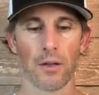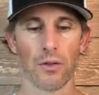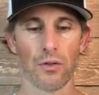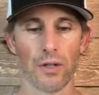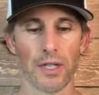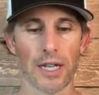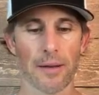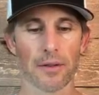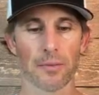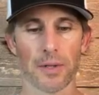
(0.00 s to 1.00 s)
to the
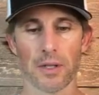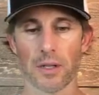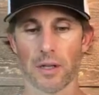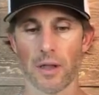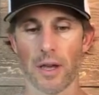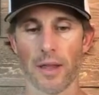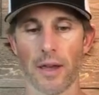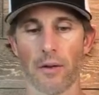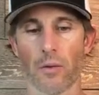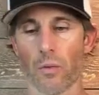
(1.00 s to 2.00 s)
establishments that
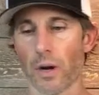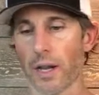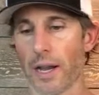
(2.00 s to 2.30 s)
they were working